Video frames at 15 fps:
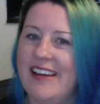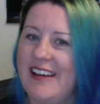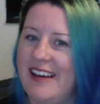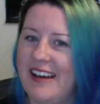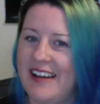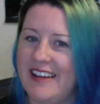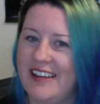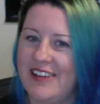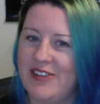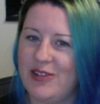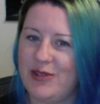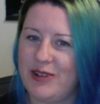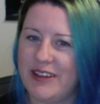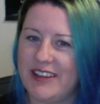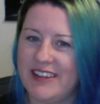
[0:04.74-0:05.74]
Hi
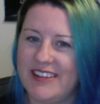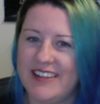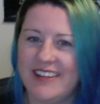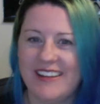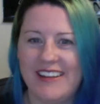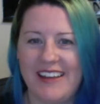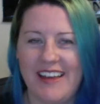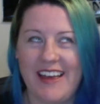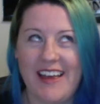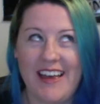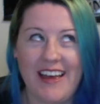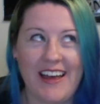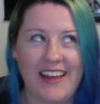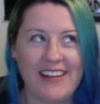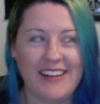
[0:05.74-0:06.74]
everyone,
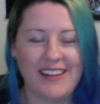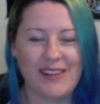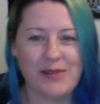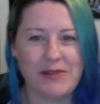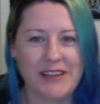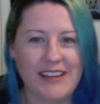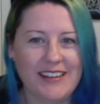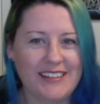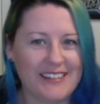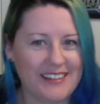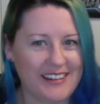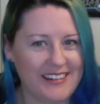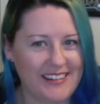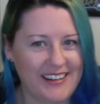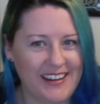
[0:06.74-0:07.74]
another week
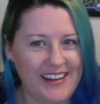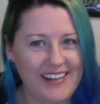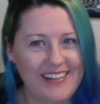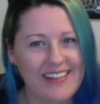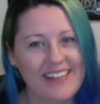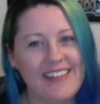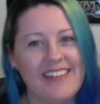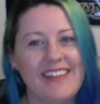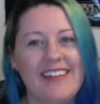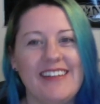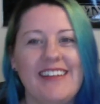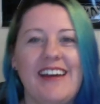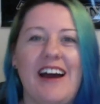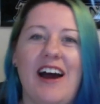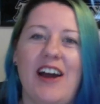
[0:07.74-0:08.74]
done and dusted.
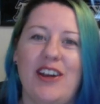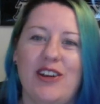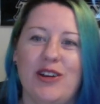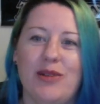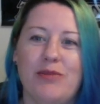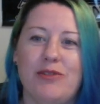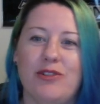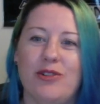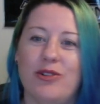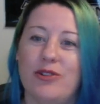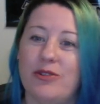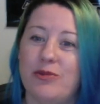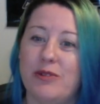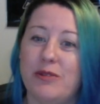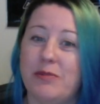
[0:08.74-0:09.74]
I hope yours
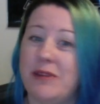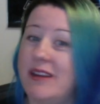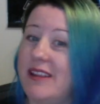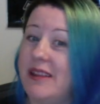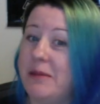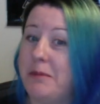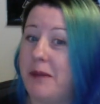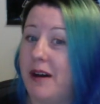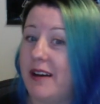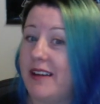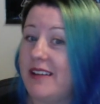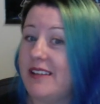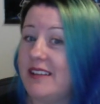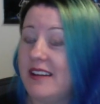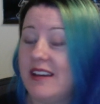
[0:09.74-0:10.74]
was better than
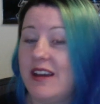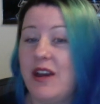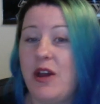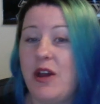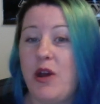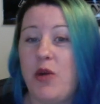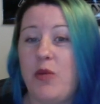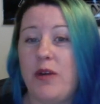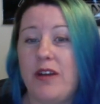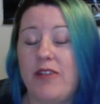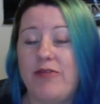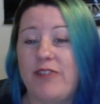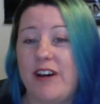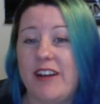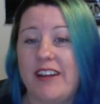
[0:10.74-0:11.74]
mine. We have
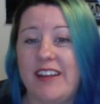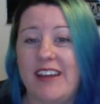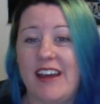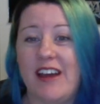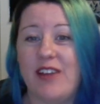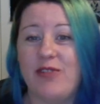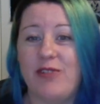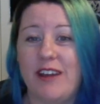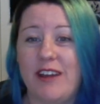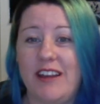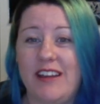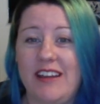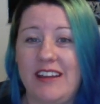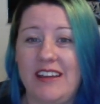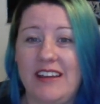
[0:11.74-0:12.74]
finally had rain
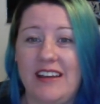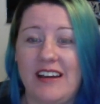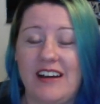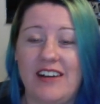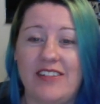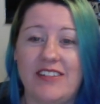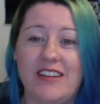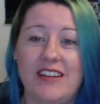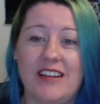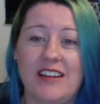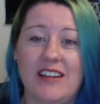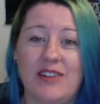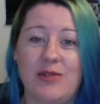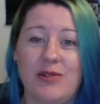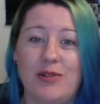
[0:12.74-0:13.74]
here after
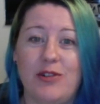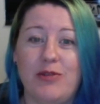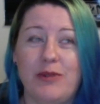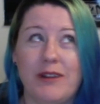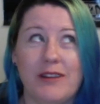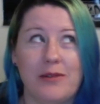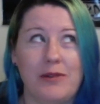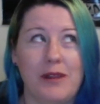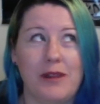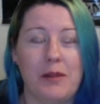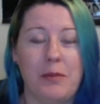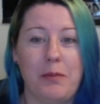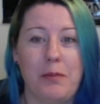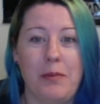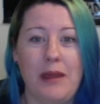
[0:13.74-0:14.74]
nearly 12 months with
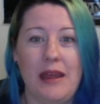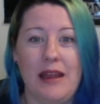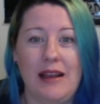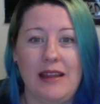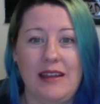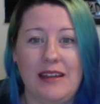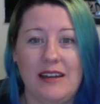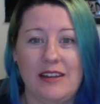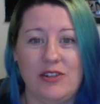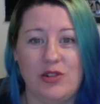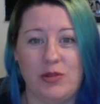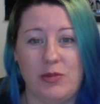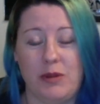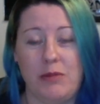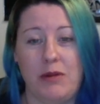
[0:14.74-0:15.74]
barely a
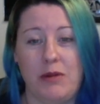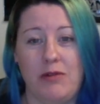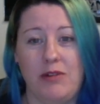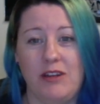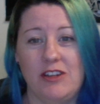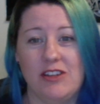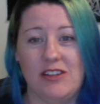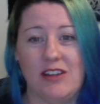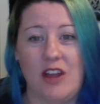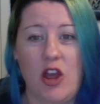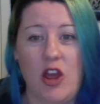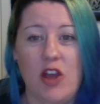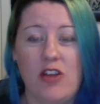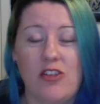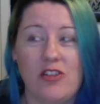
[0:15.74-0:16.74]
drop in my region.
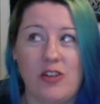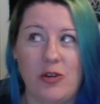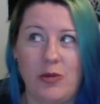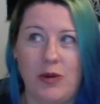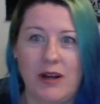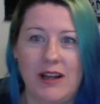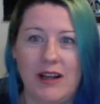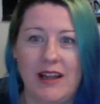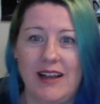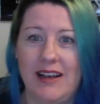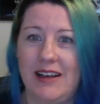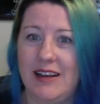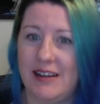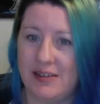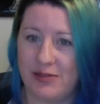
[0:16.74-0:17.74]
So while I
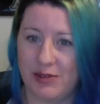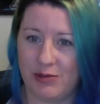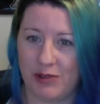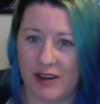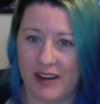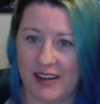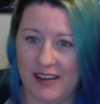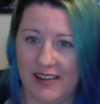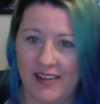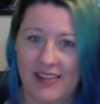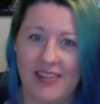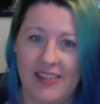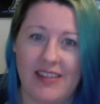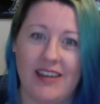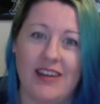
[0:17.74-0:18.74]
love the rain,
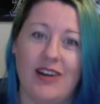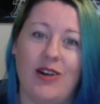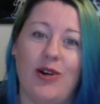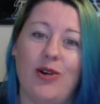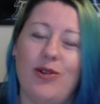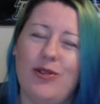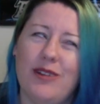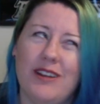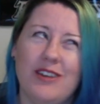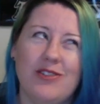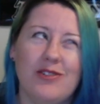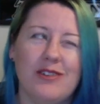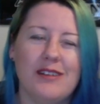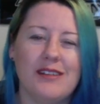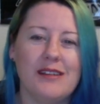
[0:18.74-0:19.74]
the old
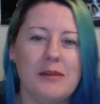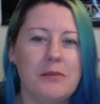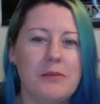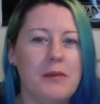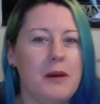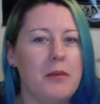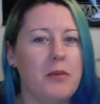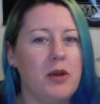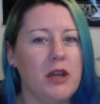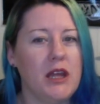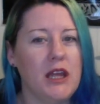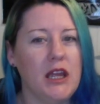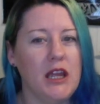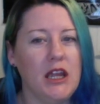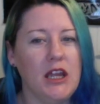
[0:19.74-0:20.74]
injuries in my
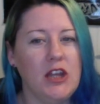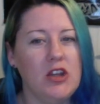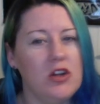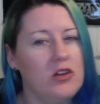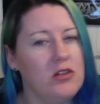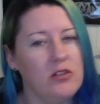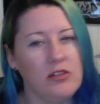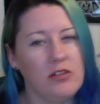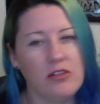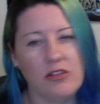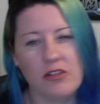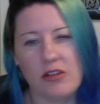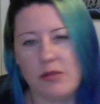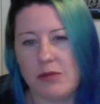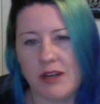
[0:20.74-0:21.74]
body don't
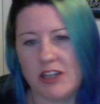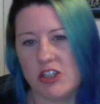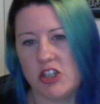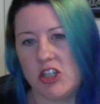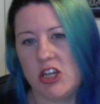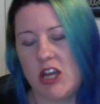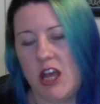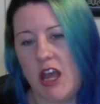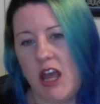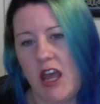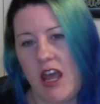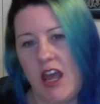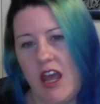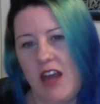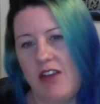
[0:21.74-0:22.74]
so much,
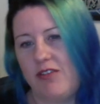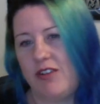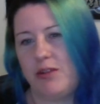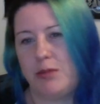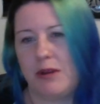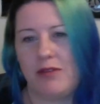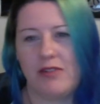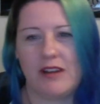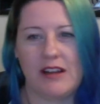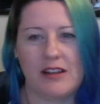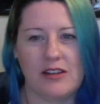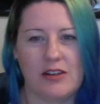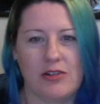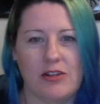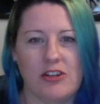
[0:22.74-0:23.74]
and I've not been feeling
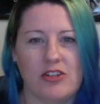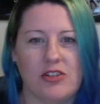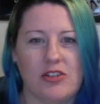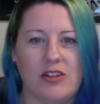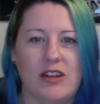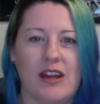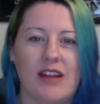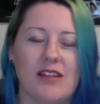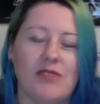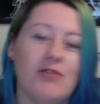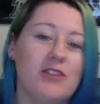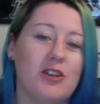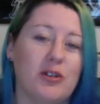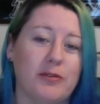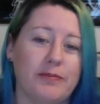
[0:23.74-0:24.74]
so crash hot as a
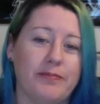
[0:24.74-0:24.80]
result.